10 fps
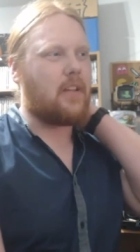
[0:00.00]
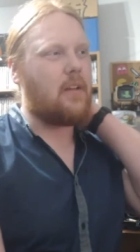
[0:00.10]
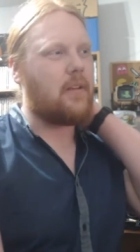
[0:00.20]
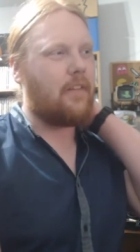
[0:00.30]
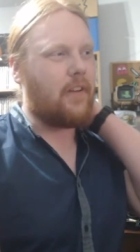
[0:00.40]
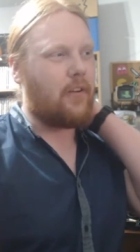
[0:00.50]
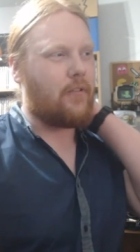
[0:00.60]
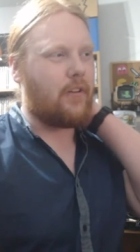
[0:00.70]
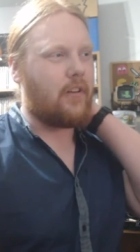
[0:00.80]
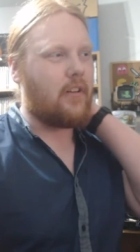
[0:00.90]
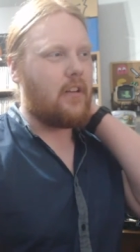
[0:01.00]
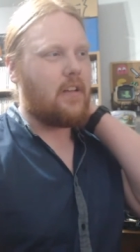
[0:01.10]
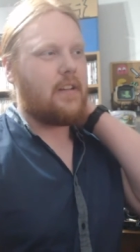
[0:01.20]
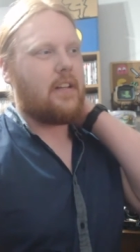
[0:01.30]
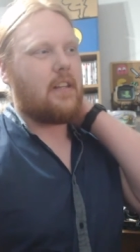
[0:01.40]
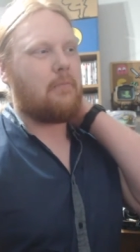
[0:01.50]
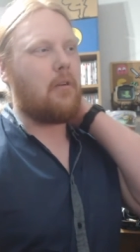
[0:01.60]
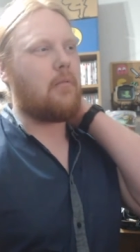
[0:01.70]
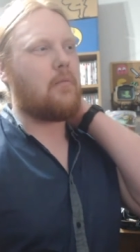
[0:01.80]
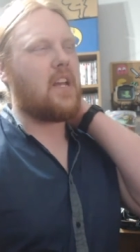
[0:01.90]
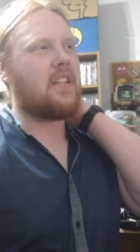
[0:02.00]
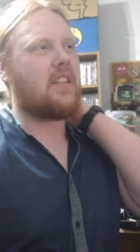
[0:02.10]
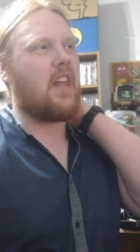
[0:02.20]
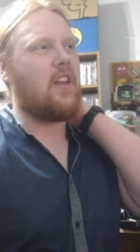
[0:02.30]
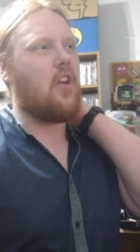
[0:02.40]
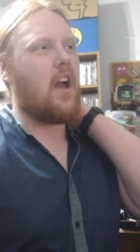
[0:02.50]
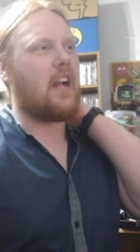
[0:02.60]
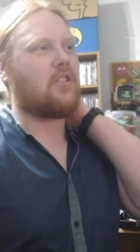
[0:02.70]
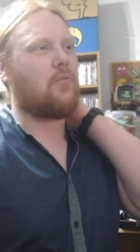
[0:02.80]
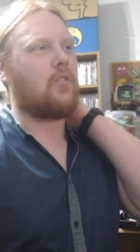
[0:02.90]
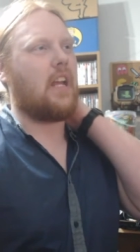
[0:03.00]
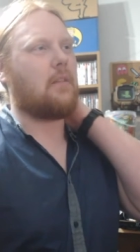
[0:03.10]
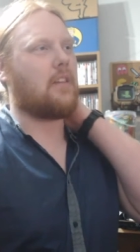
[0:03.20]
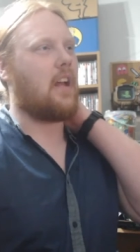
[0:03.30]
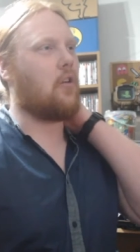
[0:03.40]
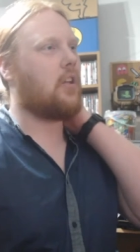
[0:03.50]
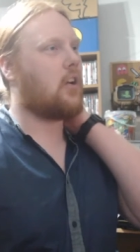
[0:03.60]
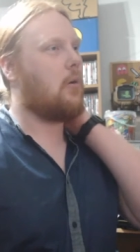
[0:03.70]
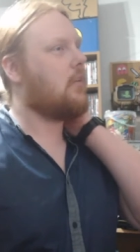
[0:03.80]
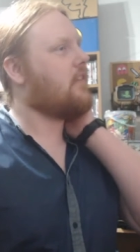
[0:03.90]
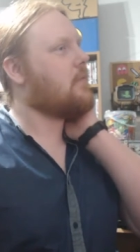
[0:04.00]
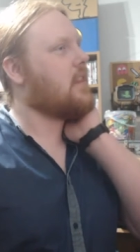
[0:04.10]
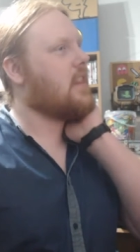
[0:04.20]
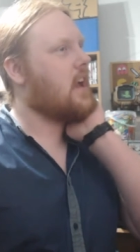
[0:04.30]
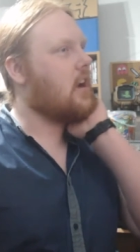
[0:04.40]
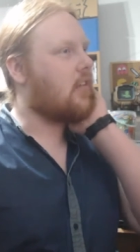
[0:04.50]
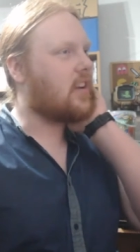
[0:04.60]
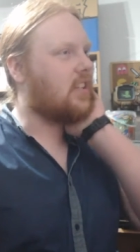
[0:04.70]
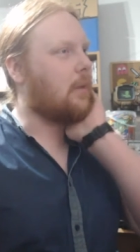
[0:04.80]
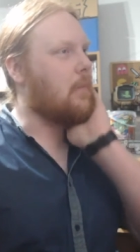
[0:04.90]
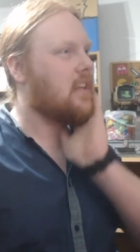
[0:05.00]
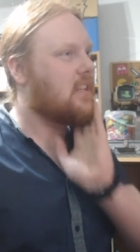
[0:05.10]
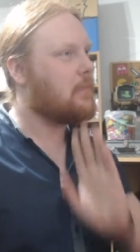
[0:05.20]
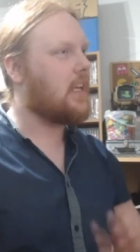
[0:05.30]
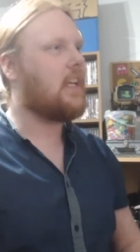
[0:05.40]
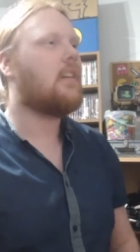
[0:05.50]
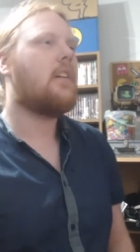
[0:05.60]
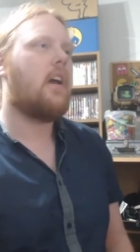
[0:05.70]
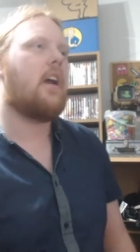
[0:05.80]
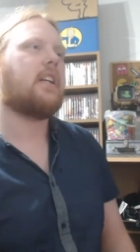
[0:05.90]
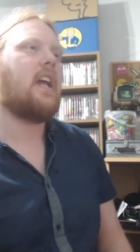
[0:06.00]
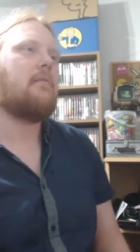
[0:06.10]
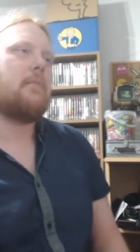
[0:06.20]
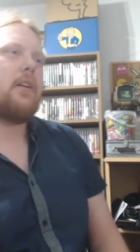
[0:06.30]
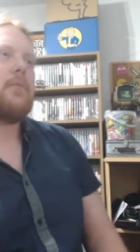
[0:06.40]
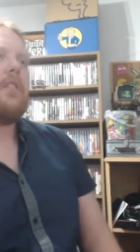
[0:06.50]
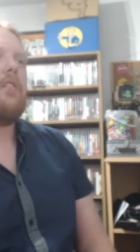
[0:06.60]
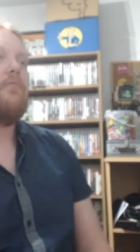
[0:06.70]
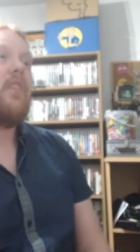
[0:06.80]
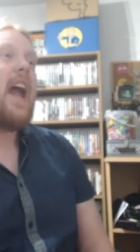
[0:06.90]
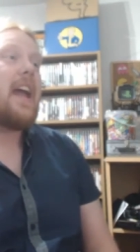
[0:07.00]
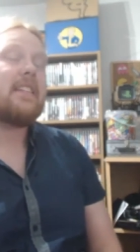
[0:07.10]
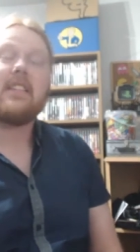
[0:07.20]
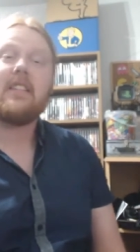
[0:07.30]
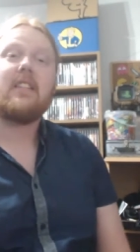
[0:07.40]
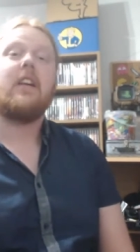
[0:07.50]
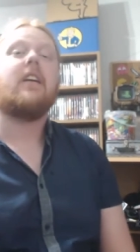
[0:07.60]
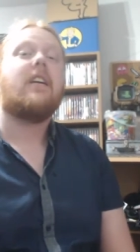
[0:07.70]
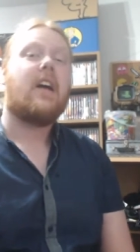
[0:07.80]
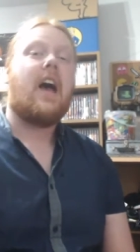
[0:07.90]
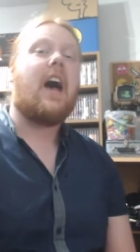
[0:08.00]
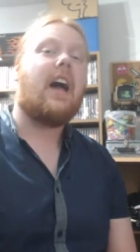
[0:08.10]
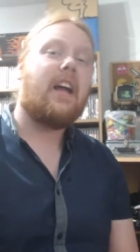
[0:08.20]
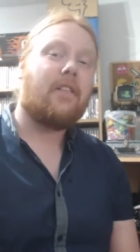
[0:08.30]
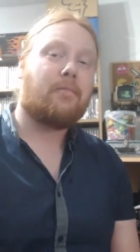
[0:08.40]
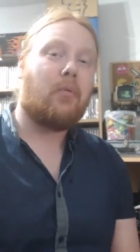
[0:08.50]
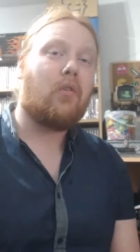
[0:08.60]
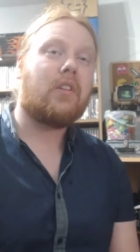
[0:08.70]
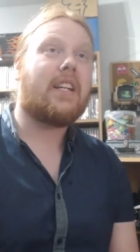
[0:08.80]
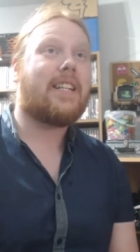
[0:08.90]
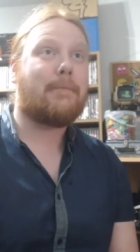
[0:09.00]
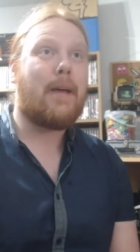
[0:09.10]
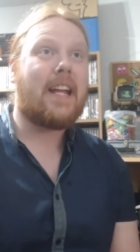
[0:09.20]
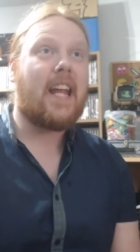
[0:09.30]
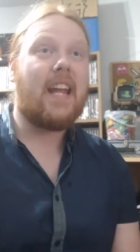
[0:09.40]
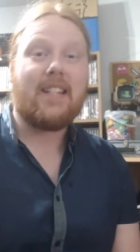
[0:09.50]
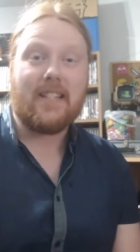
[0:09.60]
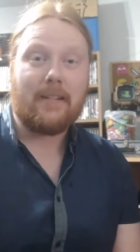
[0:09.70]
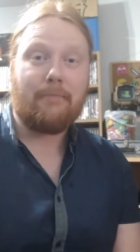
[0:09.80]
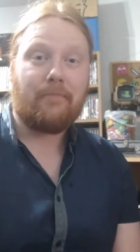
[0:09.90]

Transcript: How many have I ordered? The problem is, they're not actual games. Like, only a couple of them in there are actually meant to be game pickups. The rest, I have bought as spare cases.